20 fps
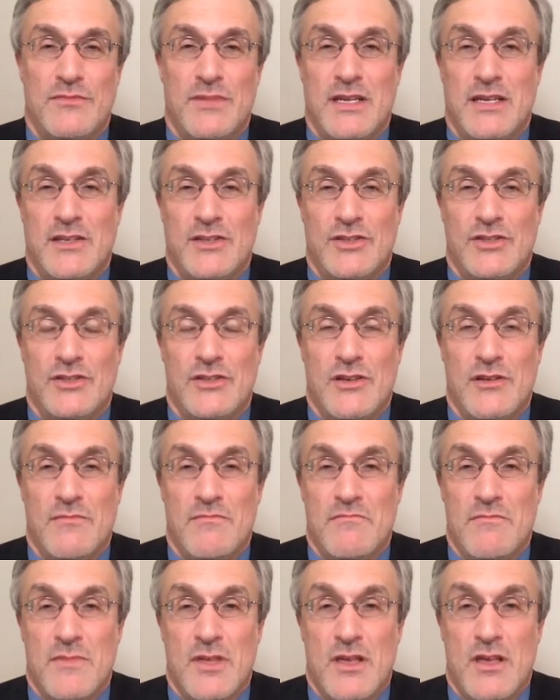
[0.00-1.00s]
means
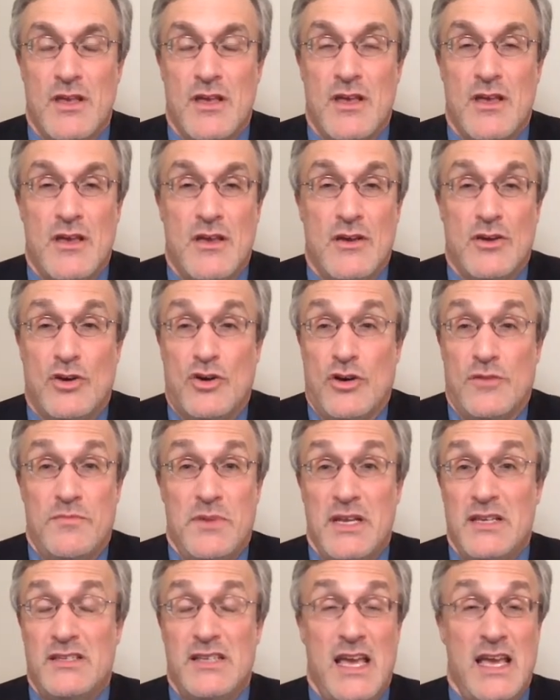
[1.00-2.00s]
could
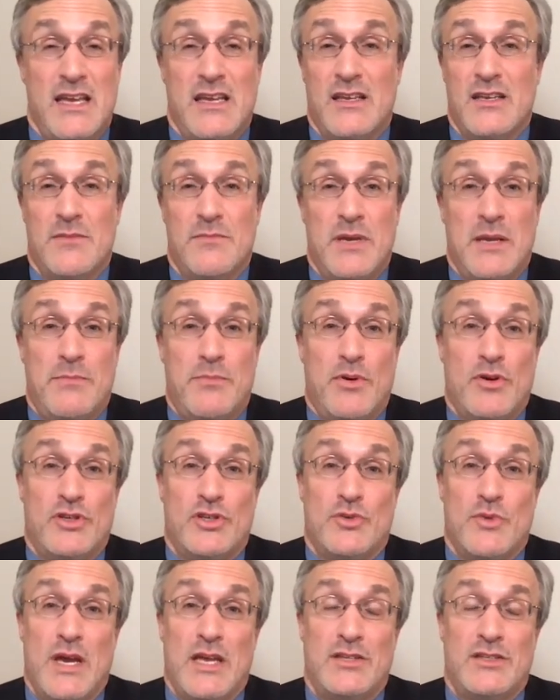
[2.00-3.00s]
be taken to be
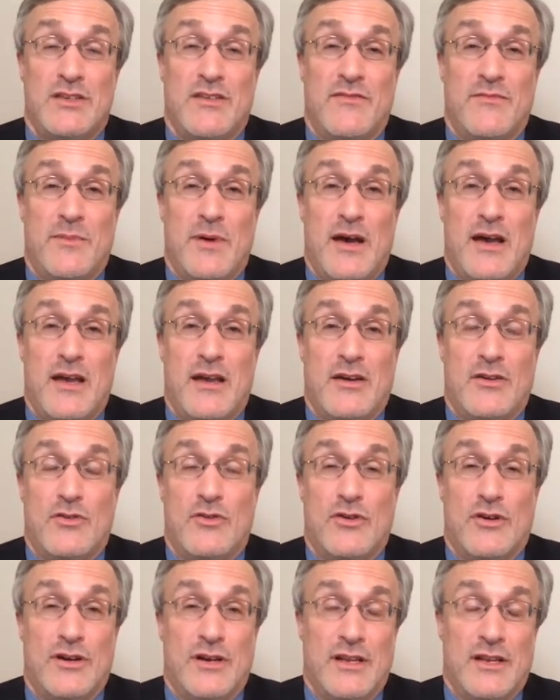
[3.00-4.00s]
persuasive by a
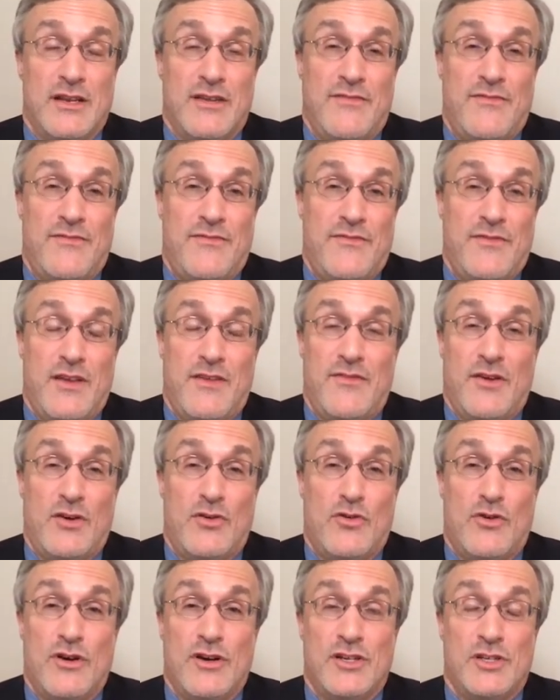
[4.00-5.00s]
court. And if a
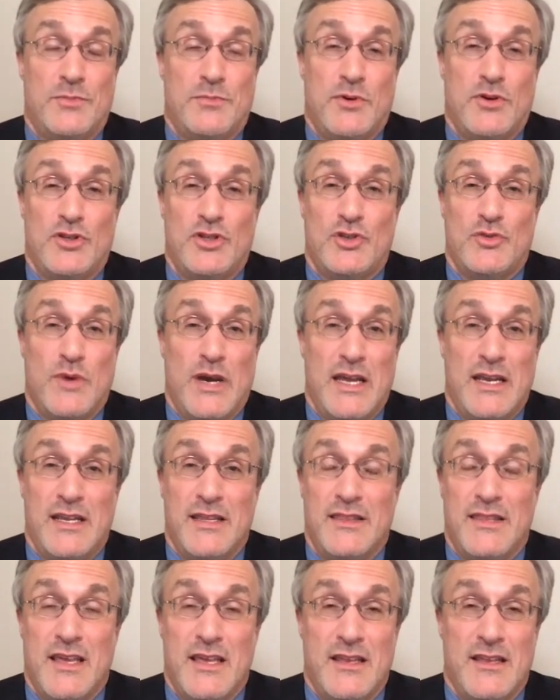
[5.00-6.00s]
court is
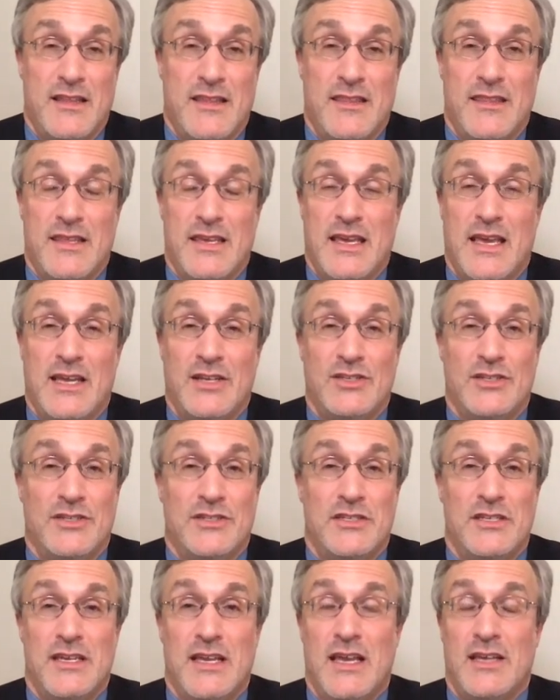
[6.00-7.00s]
persuaded that the
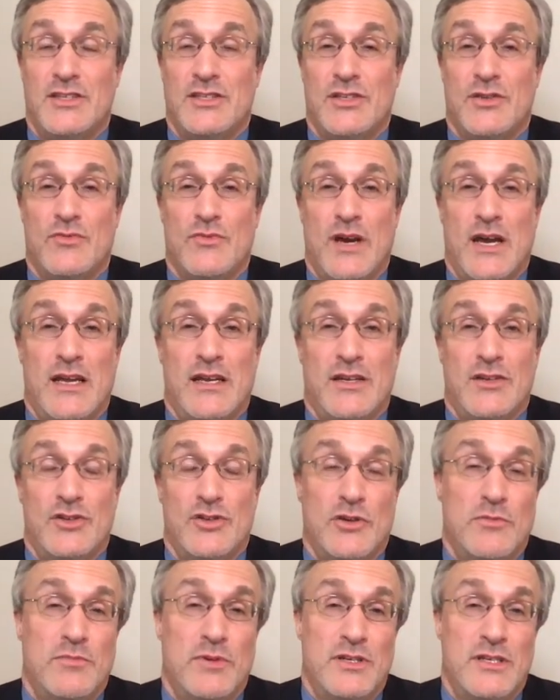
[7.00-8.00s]
agency has the right
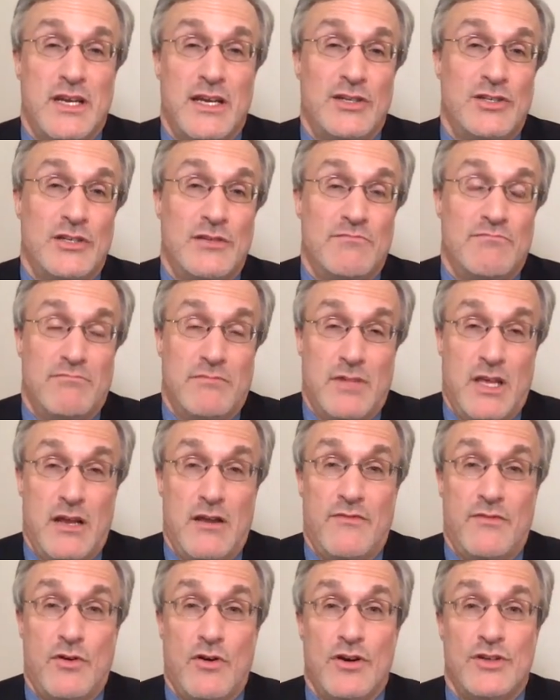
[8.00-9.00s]
interpretation, then
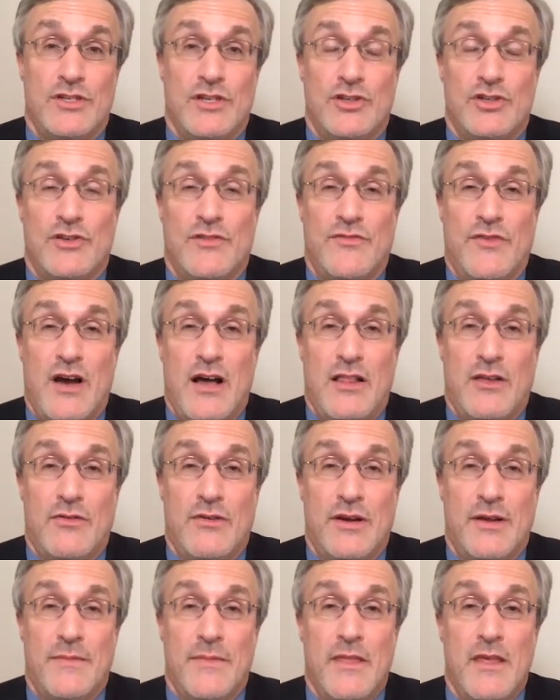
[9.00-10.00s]
of course it should follow
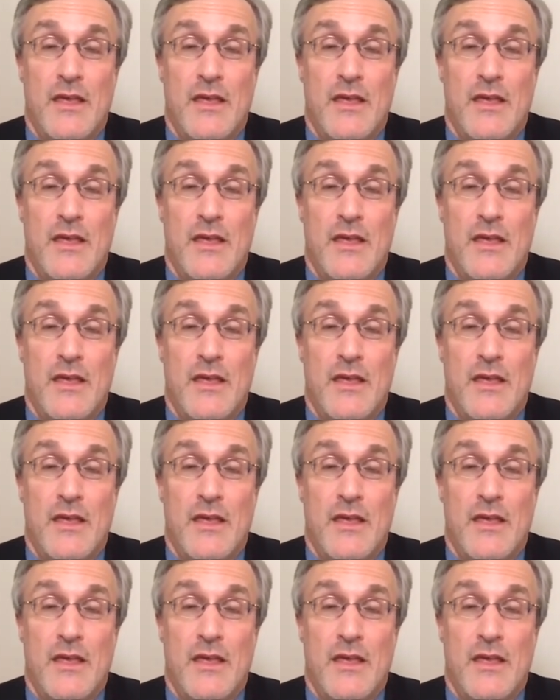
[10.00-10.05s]
it.